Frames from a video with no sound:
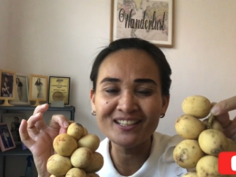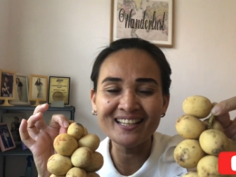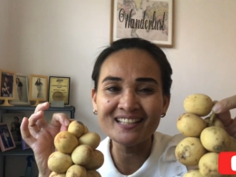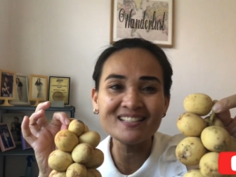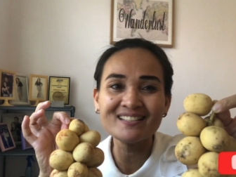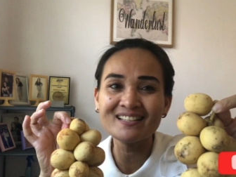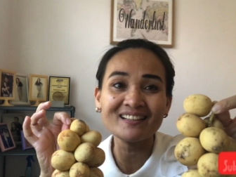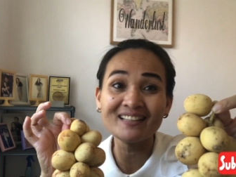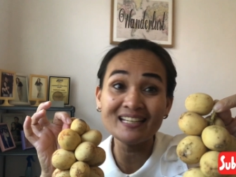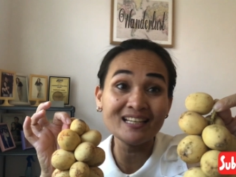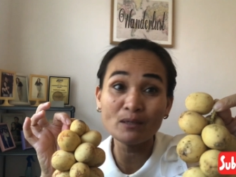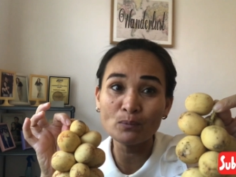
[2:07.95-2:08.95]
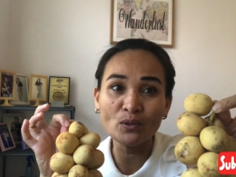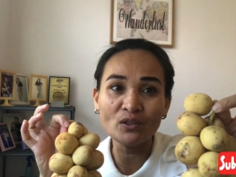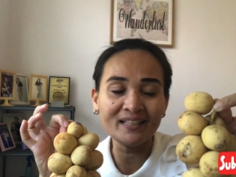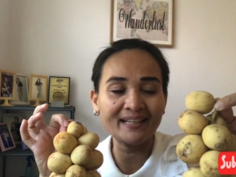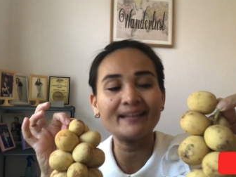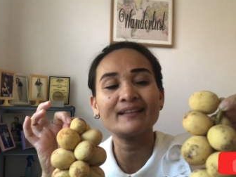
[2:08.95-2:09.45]
It's still eatable,
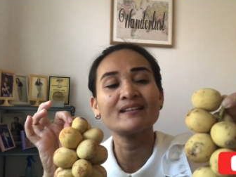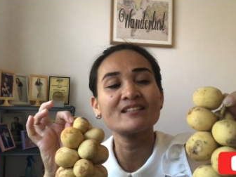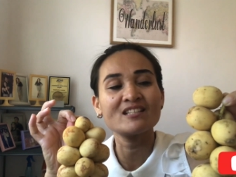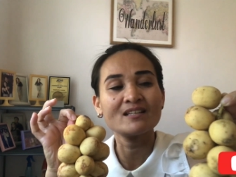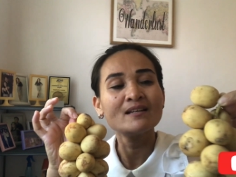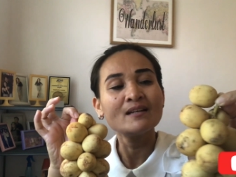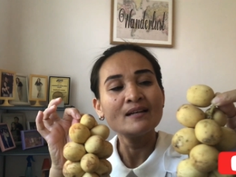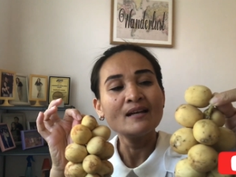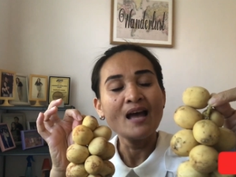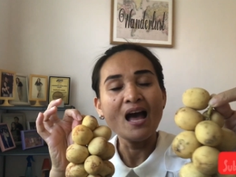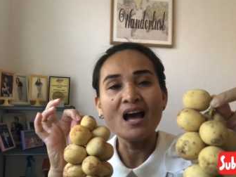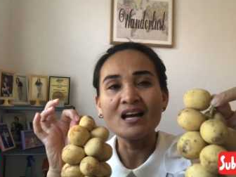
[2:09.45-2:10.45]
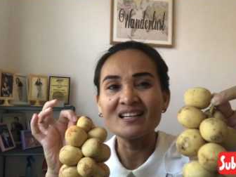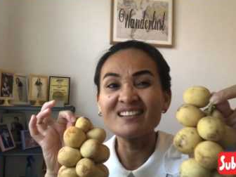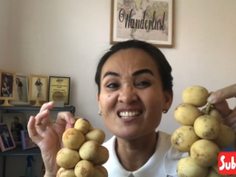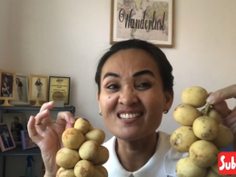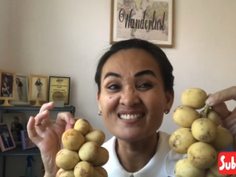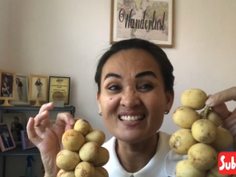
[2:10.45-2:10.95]
and
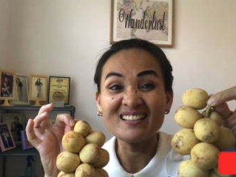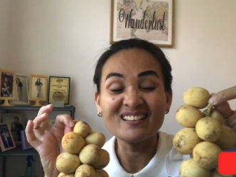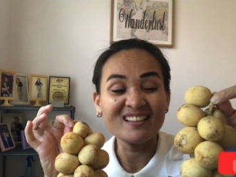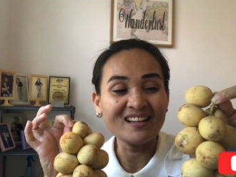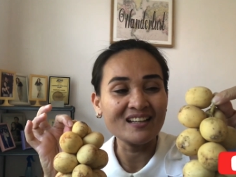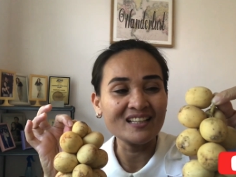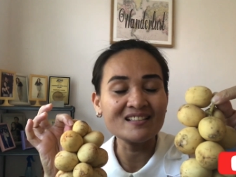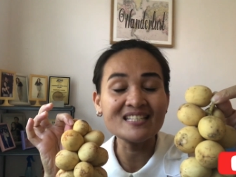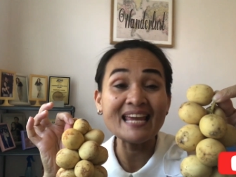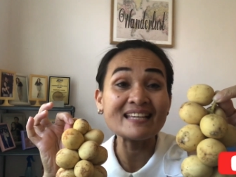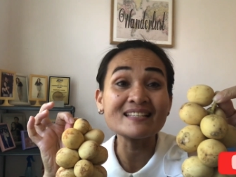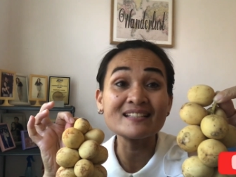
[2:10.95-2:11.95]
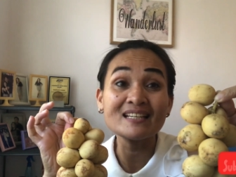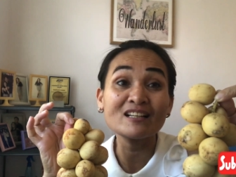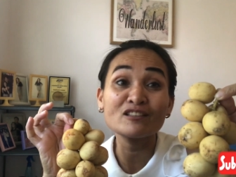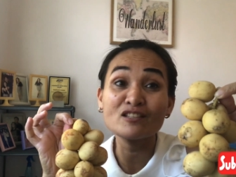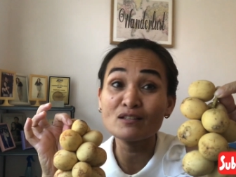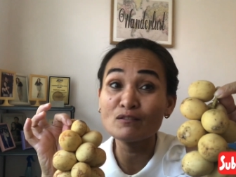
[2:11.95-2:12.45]
it tastes
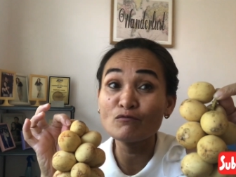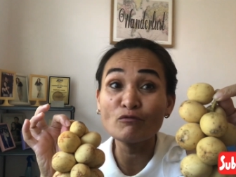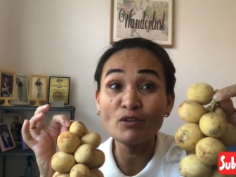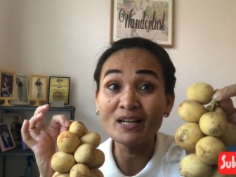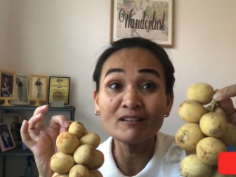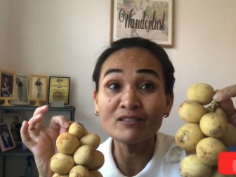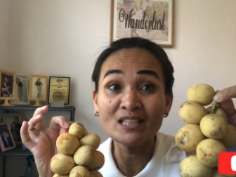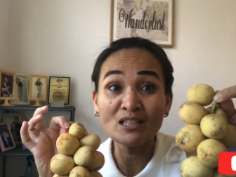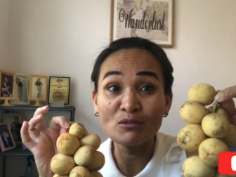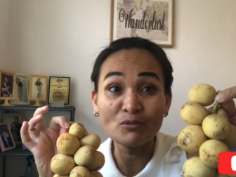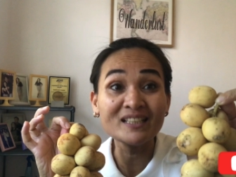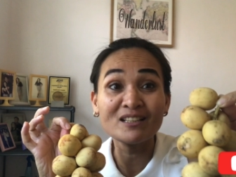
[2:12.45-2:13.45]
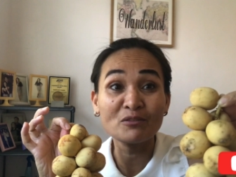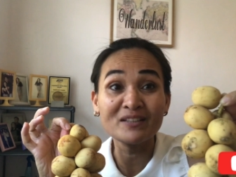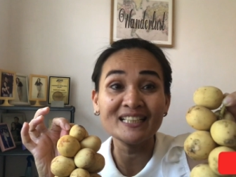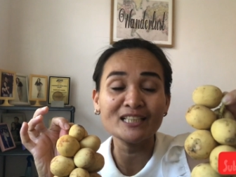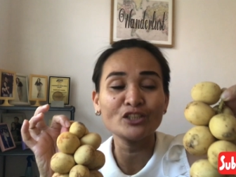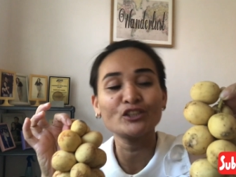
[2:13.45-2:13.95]
still really, really,
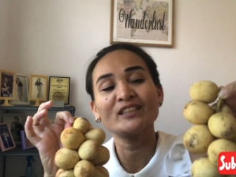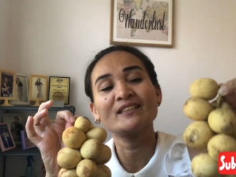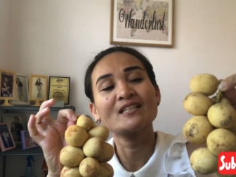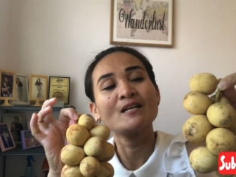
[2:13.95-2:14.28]
really good.